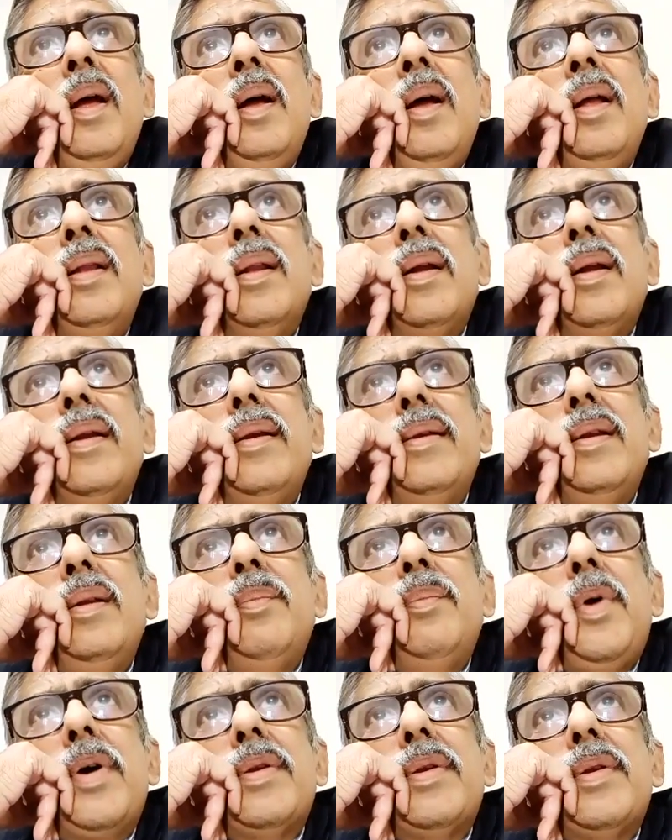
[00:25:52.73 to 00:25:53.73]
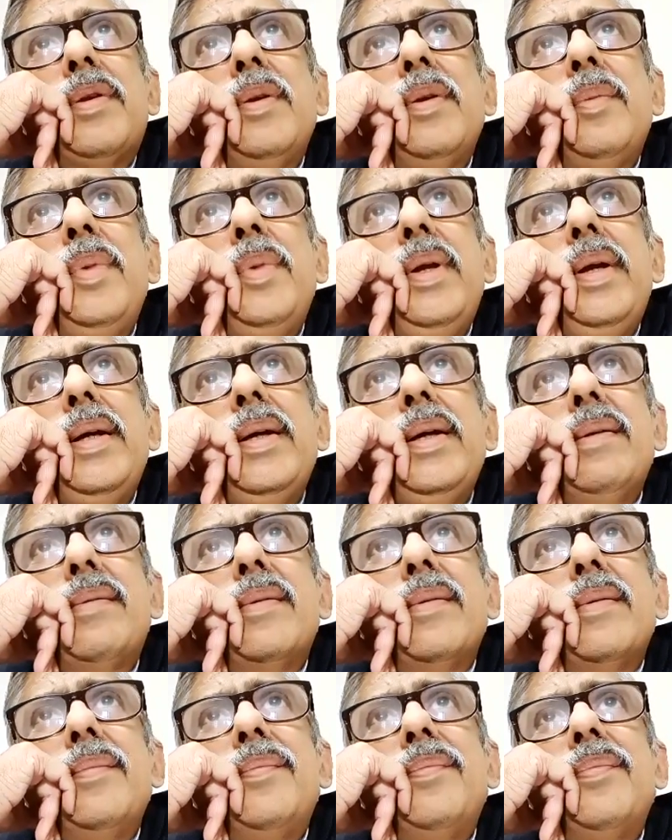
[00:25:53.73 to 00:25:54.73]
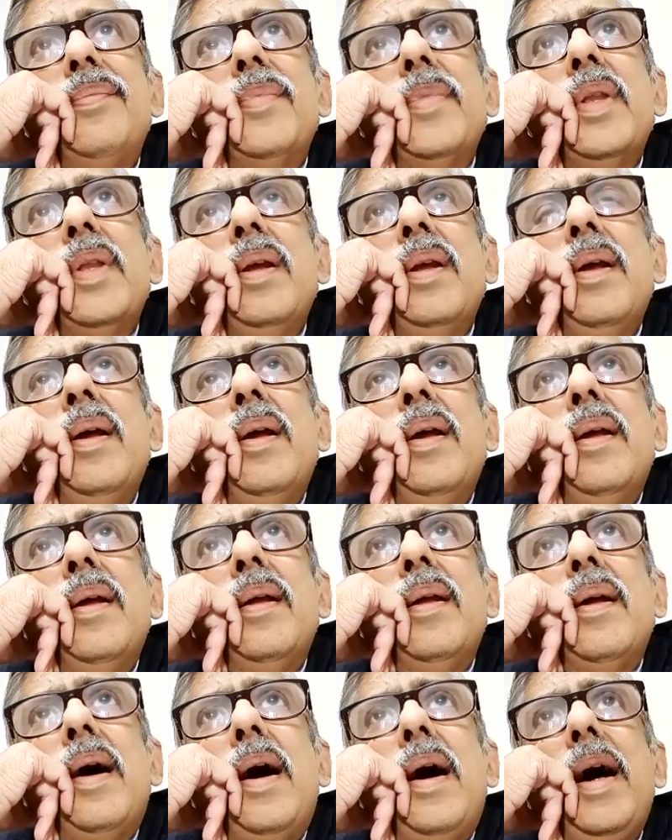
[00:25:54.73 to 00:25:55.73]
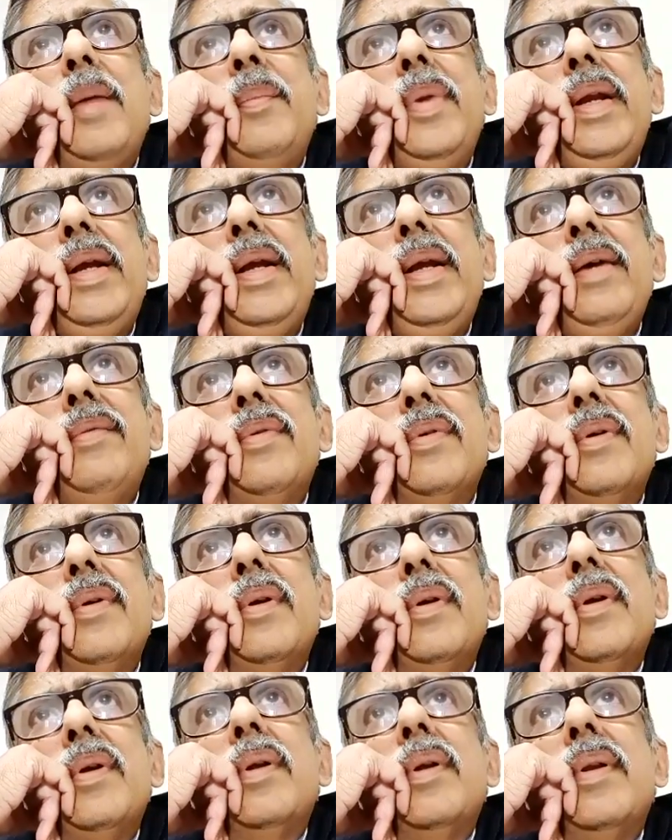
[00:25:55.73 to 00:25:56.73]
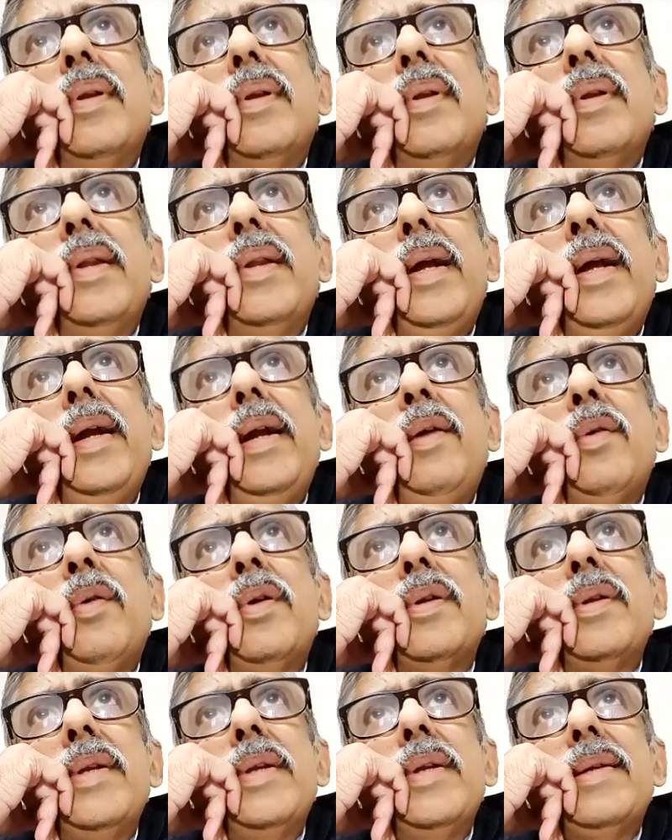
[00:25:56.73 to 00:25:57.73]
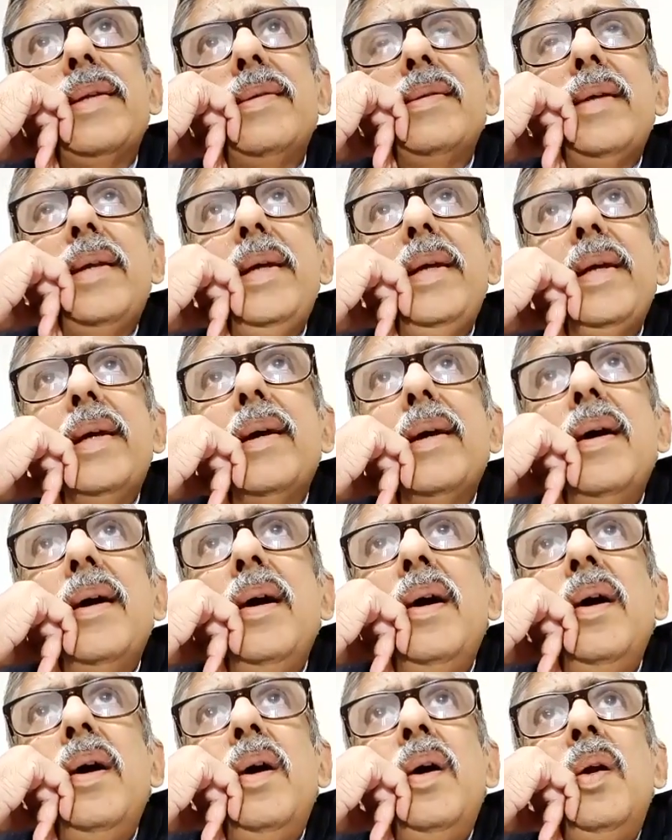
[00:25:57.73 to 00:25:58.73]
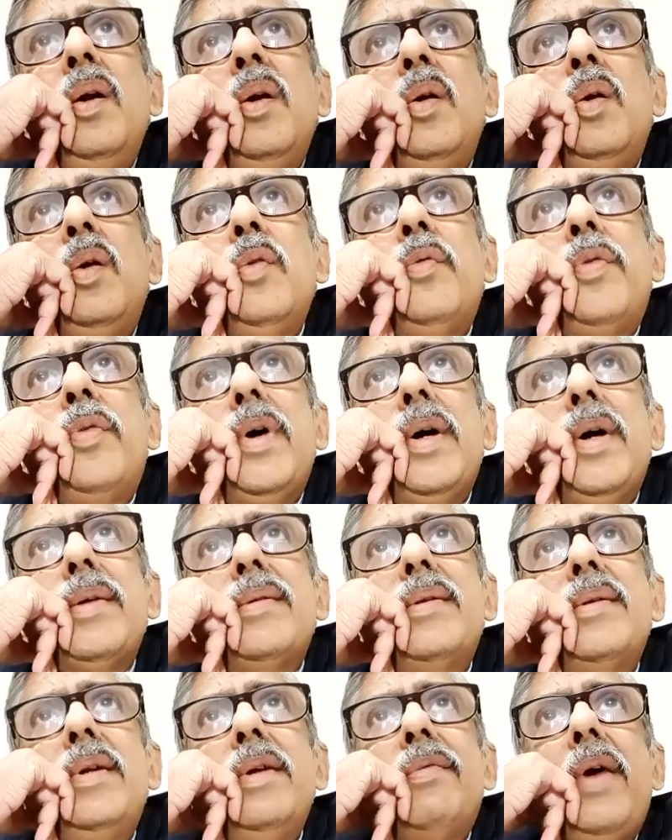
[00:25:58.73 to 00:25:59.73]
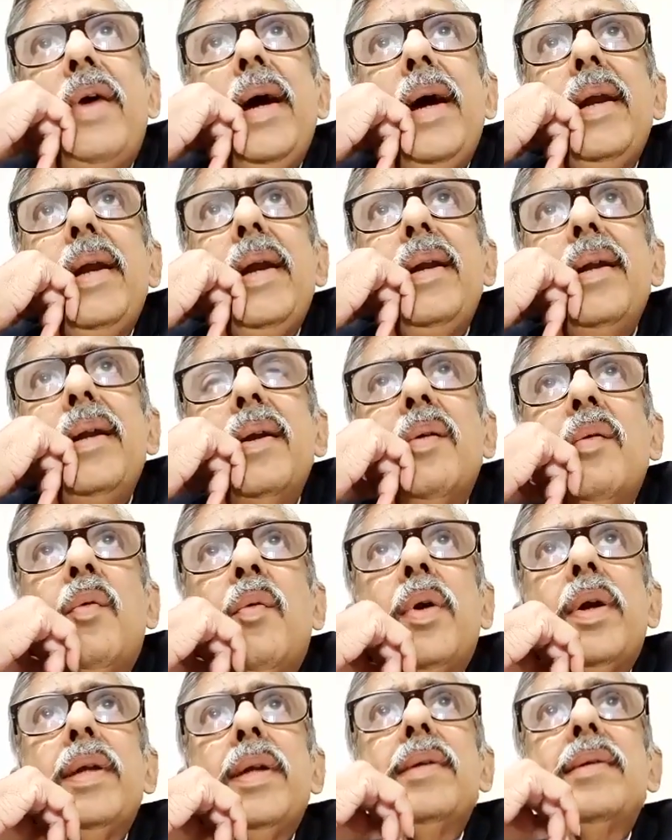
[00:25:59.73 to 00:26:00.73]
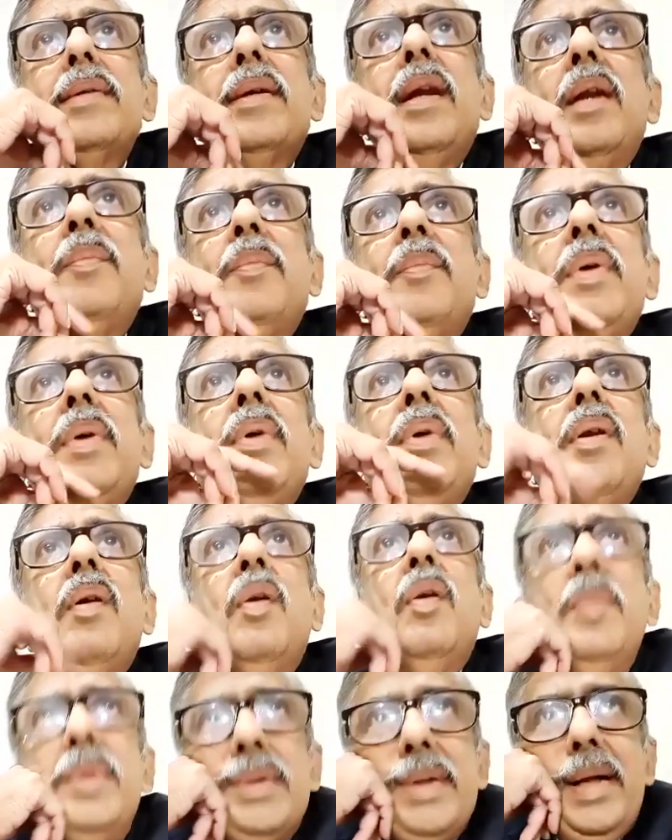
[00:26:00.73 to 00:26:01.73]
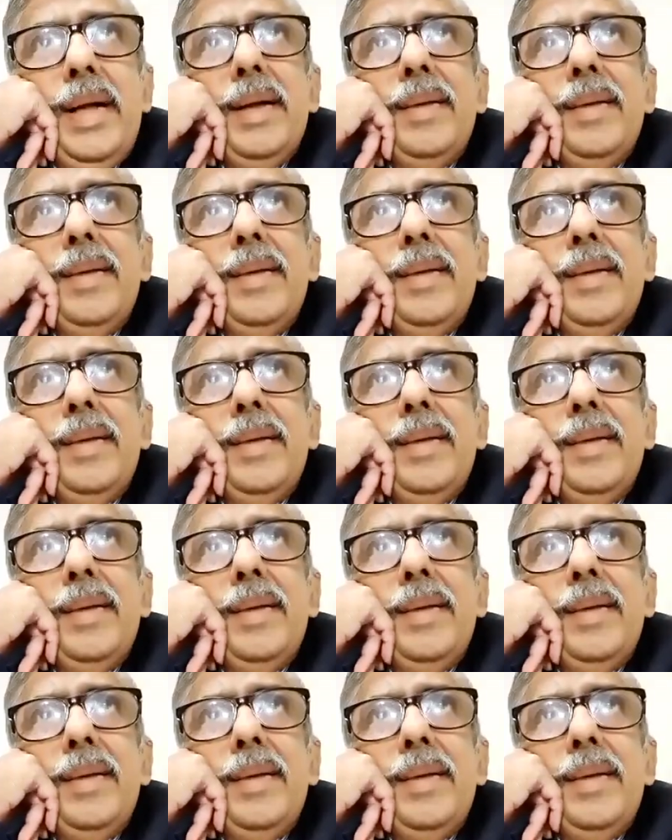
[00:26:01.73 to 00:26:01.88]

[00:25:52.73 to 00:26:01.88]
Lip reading: The reason possibly is, I believe, that it was necessary to first define what is culpable homicide.